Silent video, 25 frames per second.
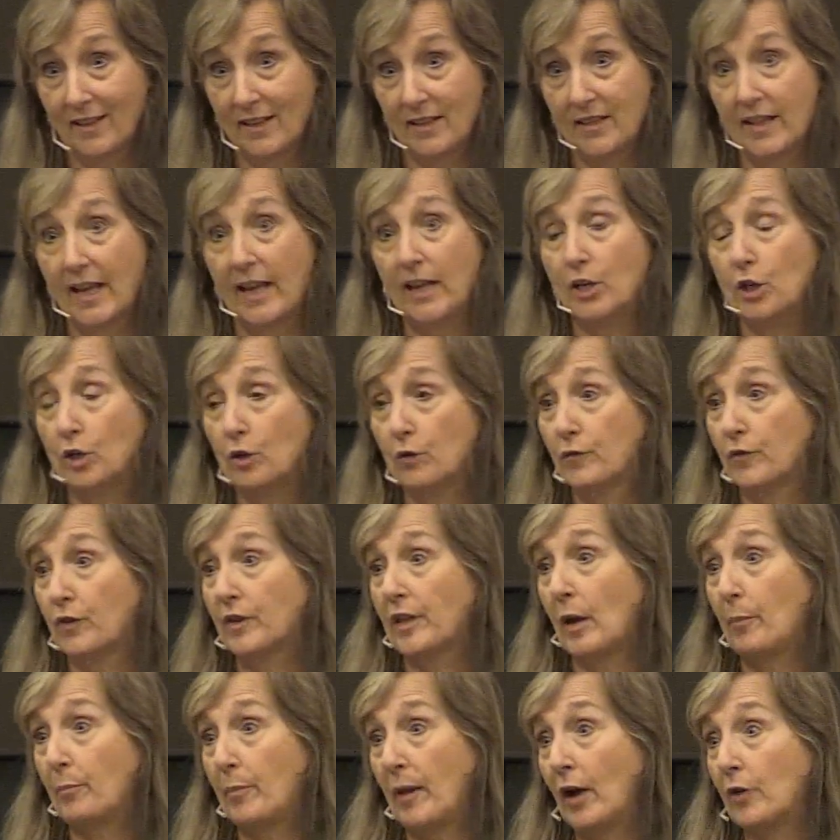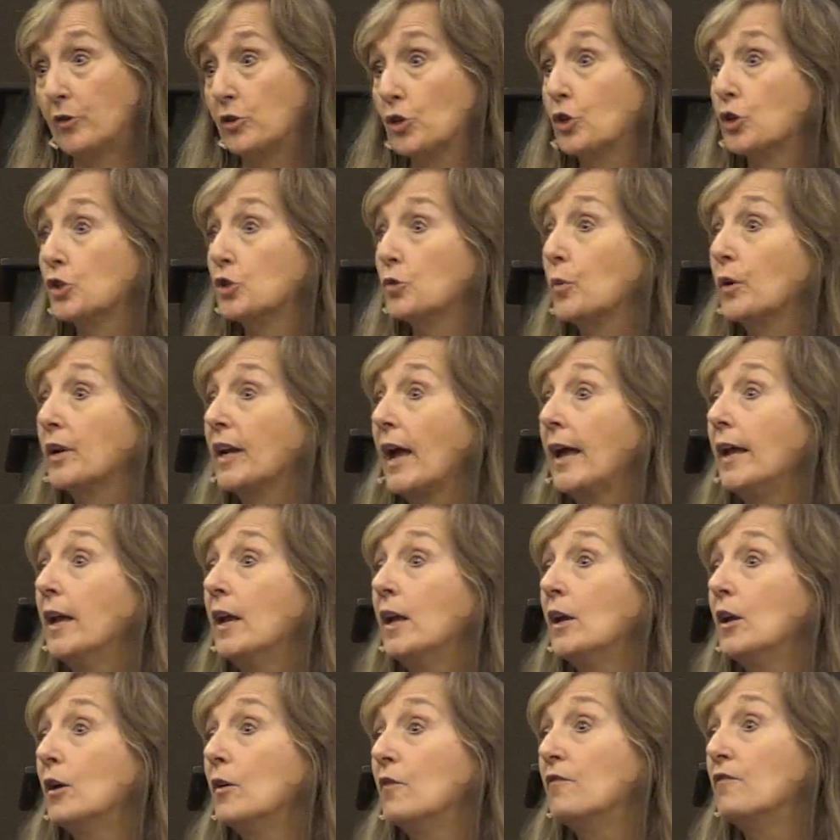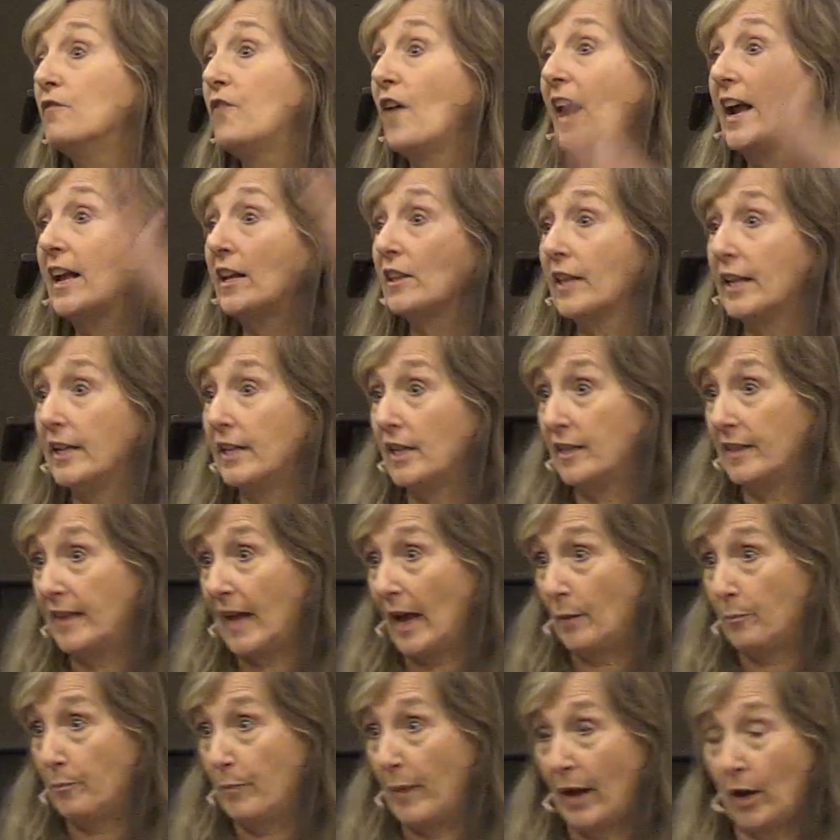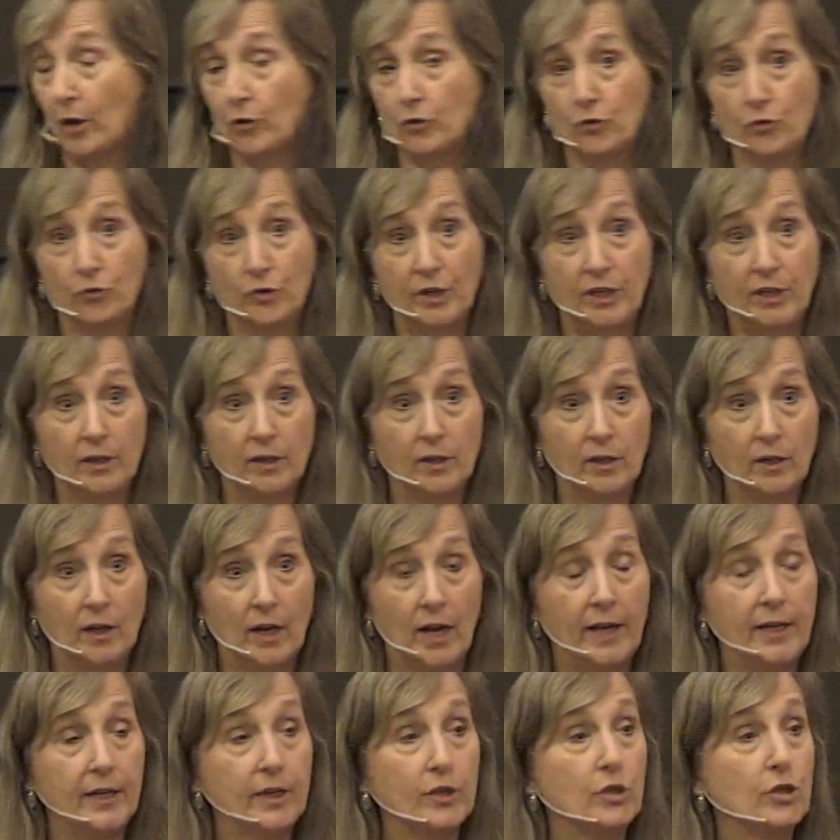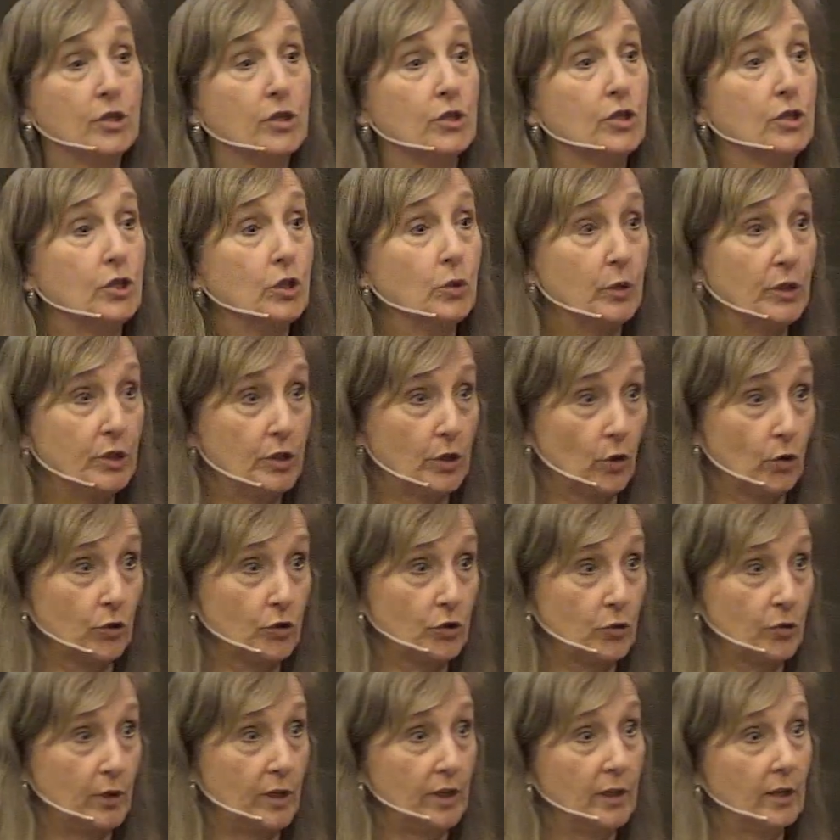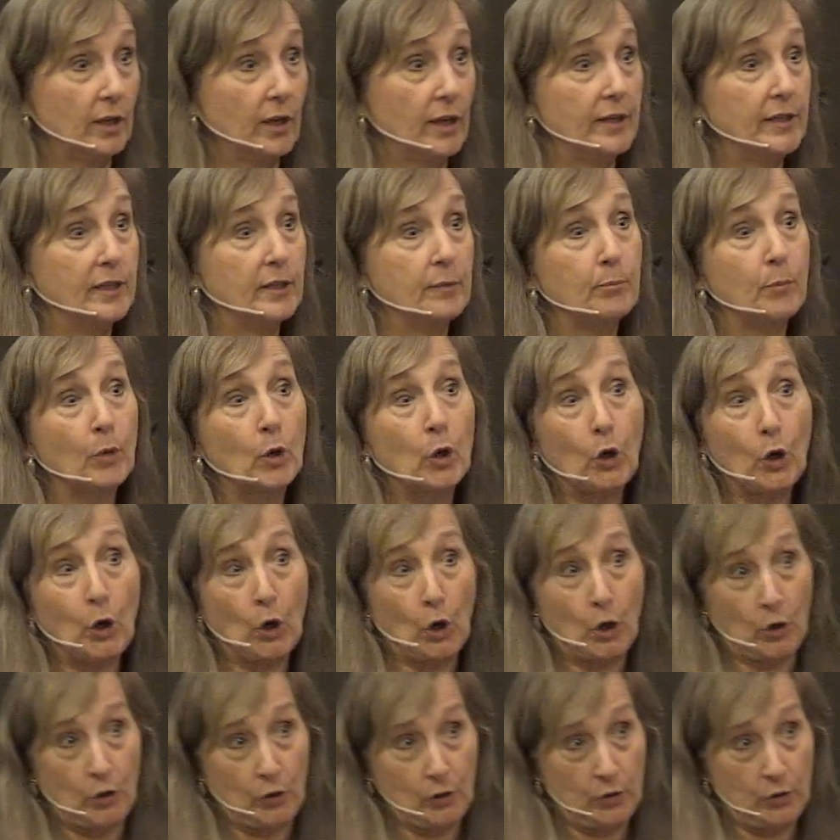Thank you for that boundary, because when I violated that boundary, I didn't just do adultery, I did murder.